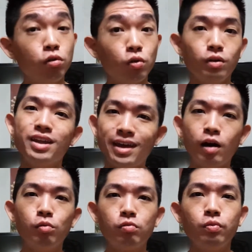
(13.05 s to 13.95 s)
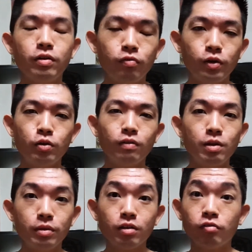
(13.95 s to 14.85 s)
also it helps with when you
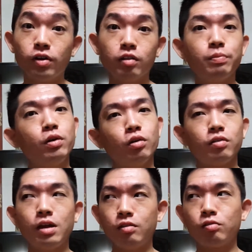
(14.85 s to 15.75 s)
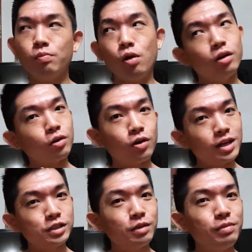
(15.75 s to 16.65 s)
have limited funds because a smaller
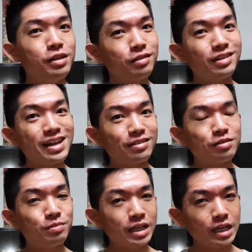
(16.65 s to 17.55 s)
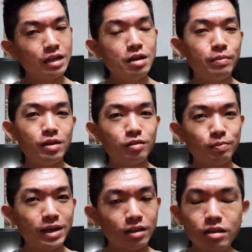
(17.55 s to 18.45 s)
collection means less money being
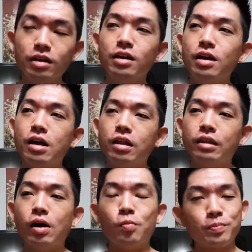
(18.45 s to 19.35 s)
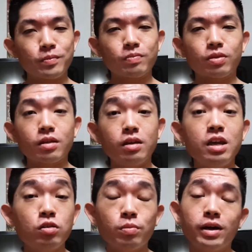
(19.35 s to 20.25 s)
spent. Now,
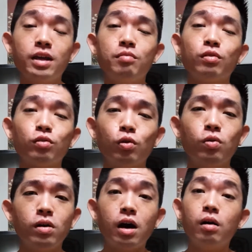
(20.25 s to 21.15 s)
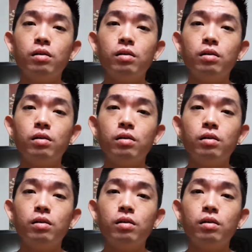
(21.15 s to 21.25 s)
each of my games also